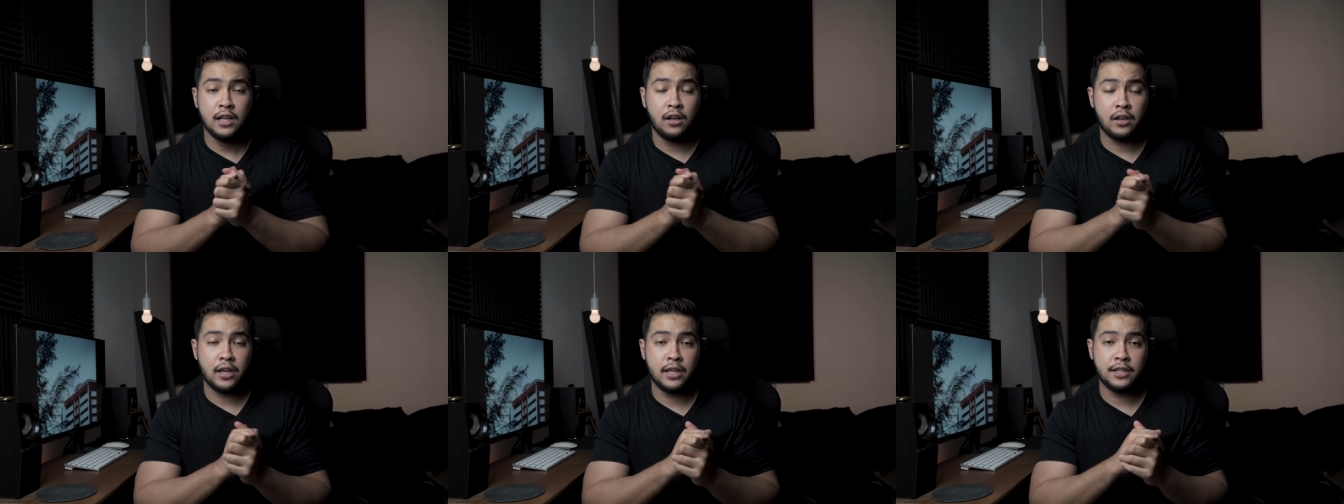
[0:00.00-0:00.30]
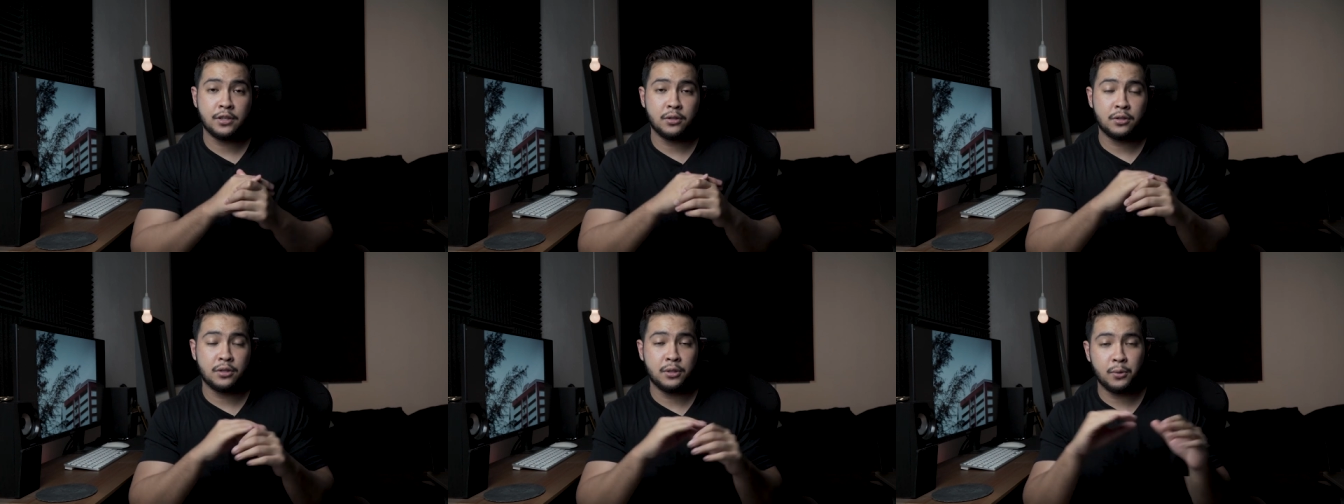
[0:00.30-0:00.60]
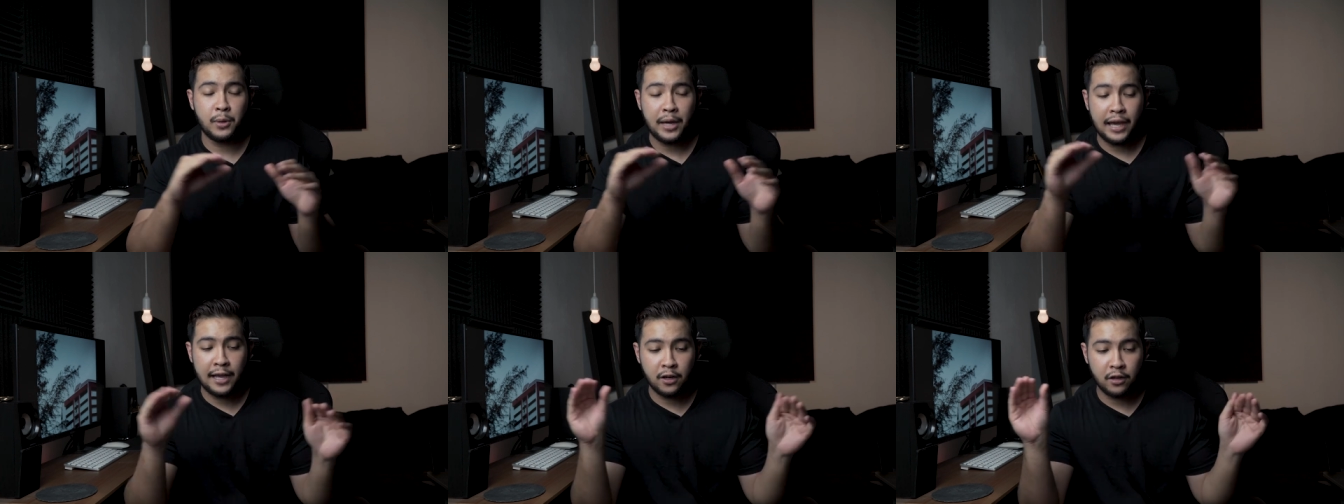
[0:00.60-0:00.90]
Okay, so
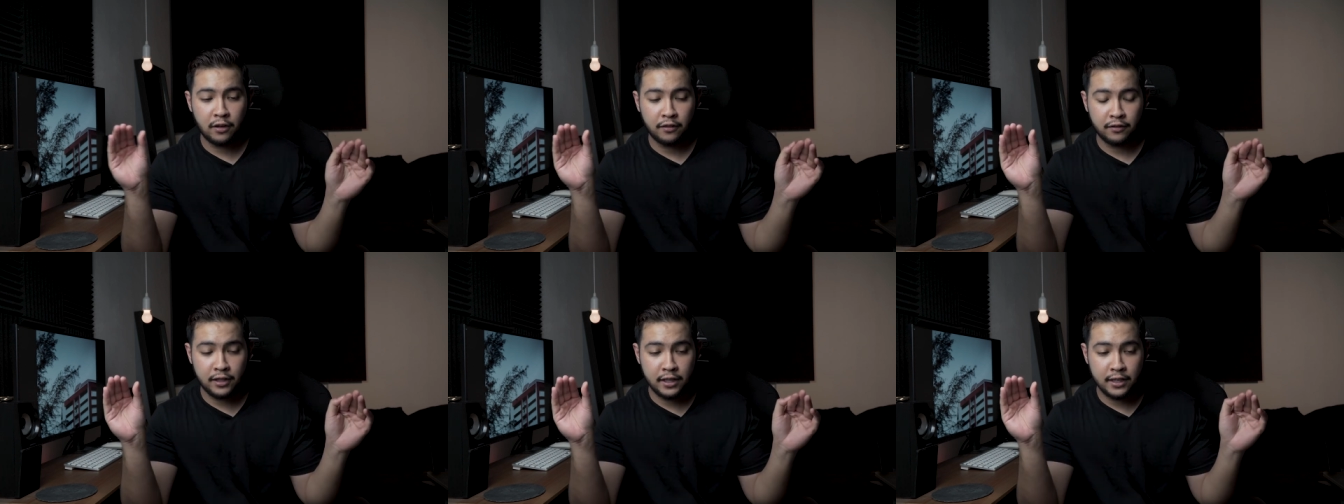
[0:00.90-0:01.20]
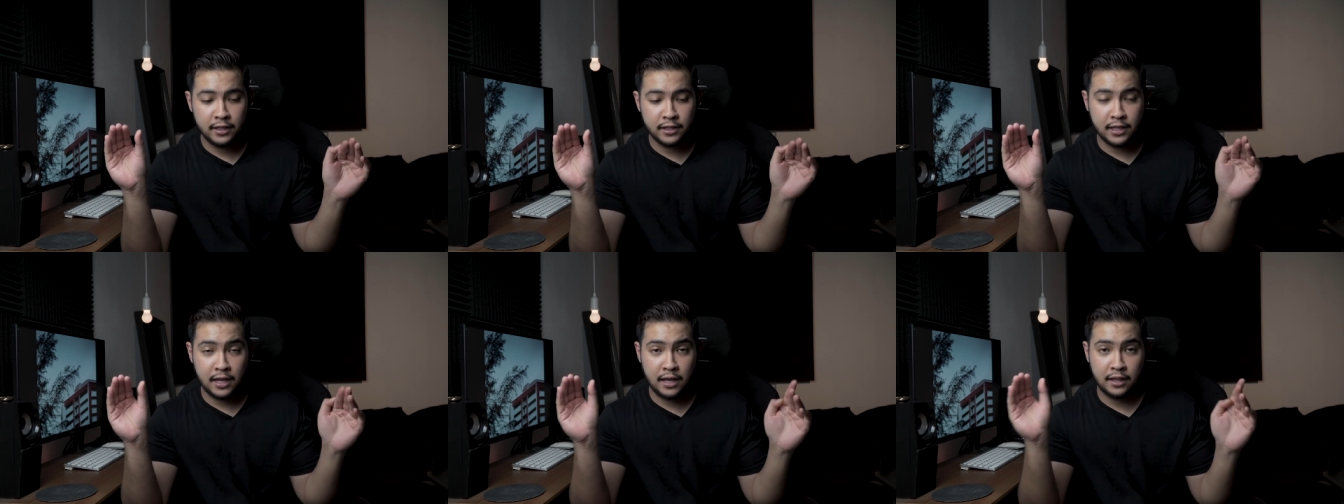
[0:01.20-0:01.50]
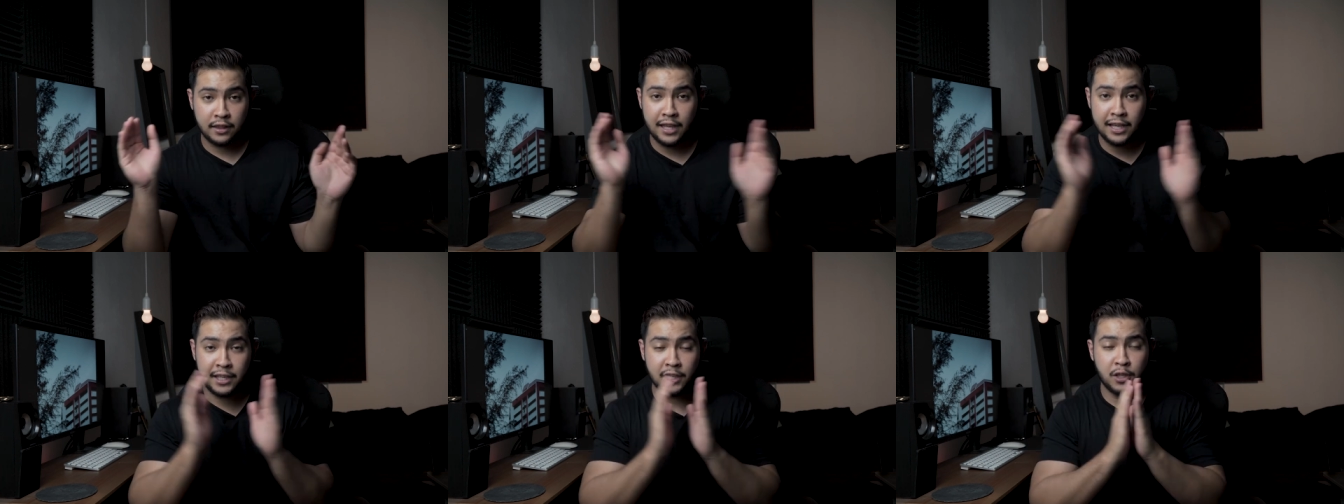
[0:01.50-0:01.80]
to end off things,
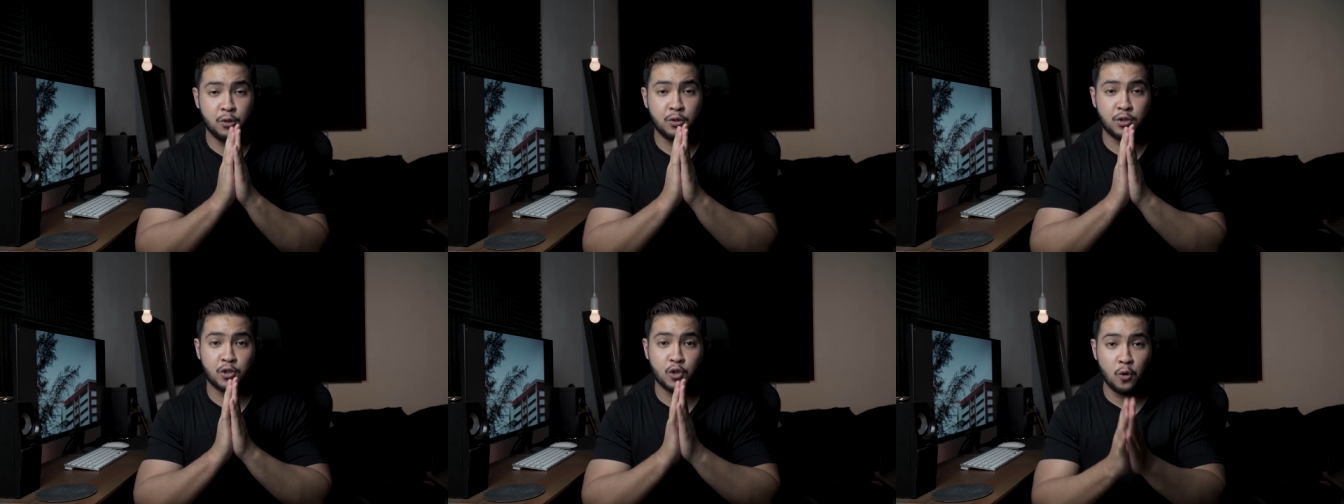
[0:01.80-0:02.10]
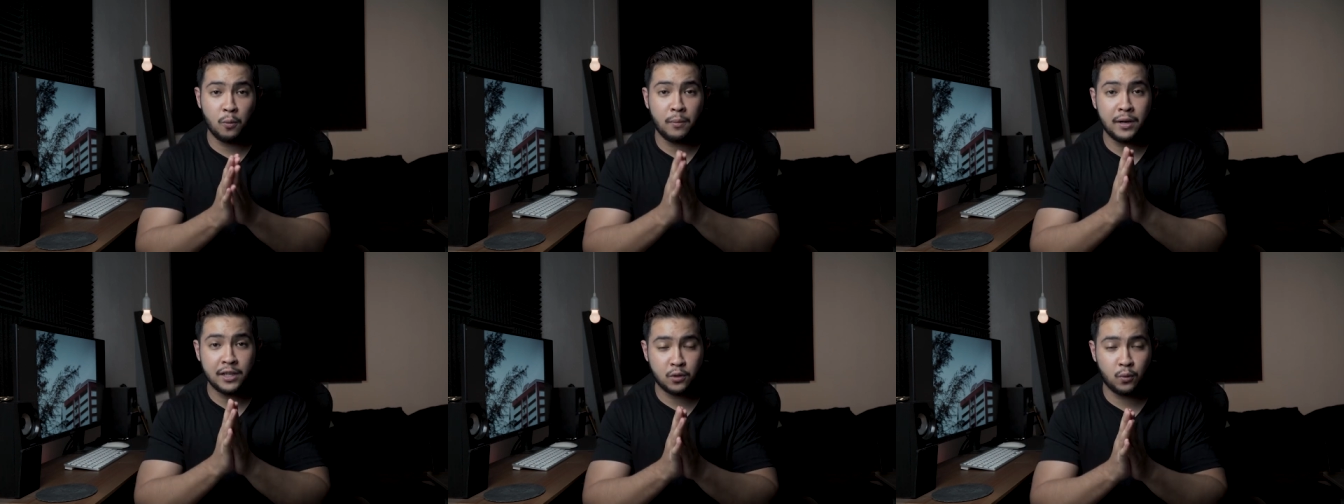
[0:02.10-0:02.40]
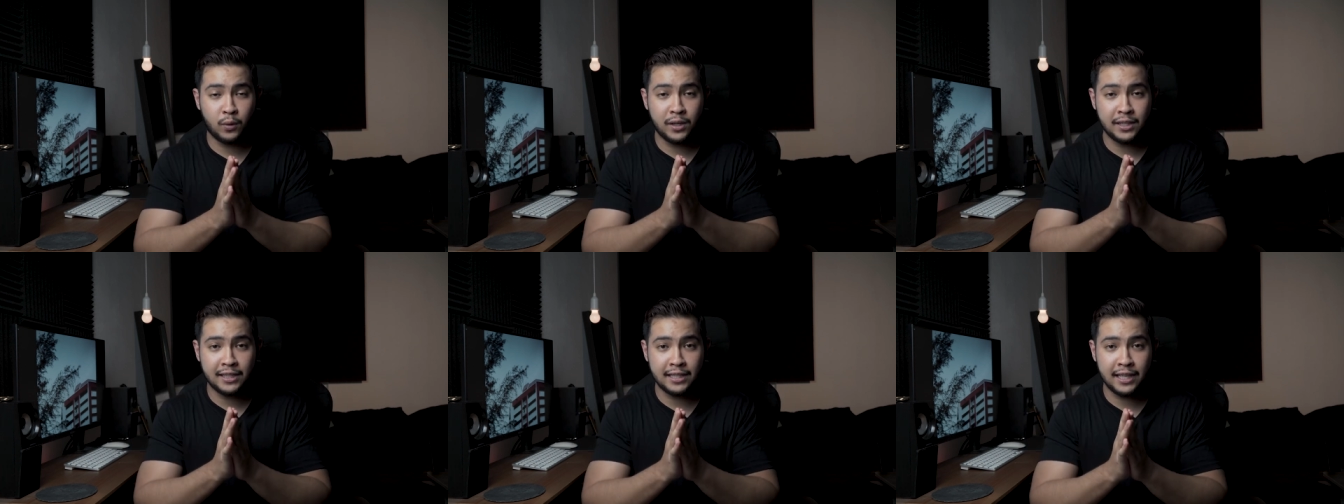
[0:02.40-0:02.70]
thank you so much
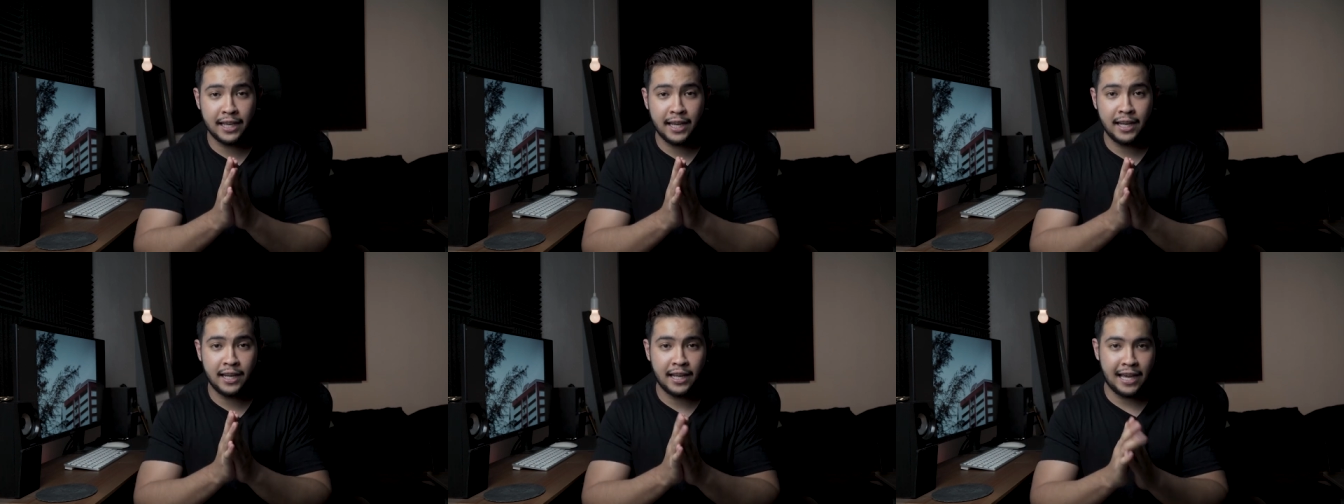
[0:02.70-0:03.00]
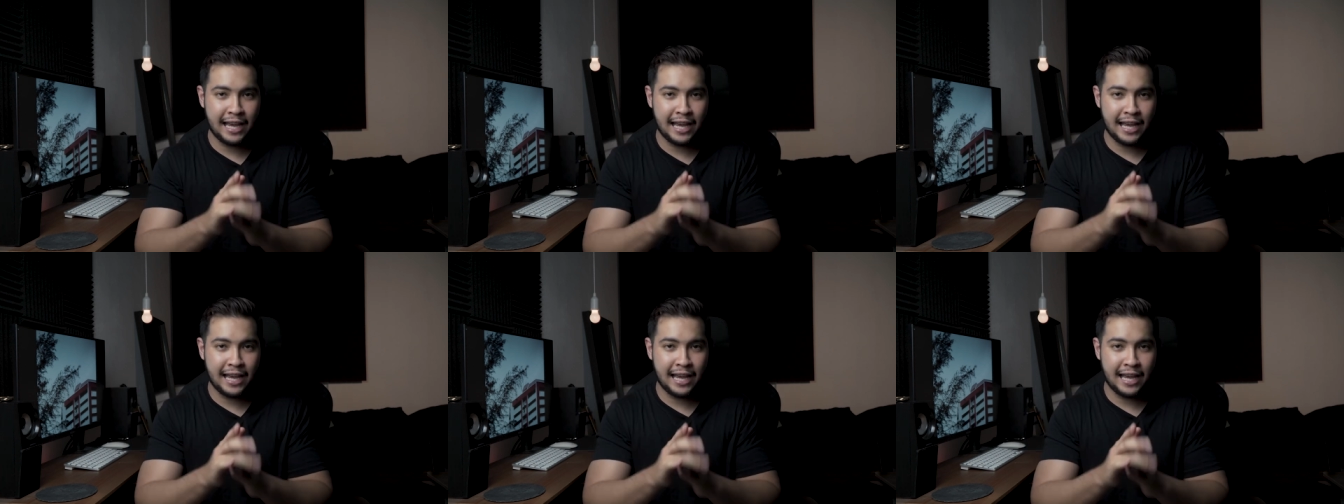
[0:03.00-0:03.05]
once again.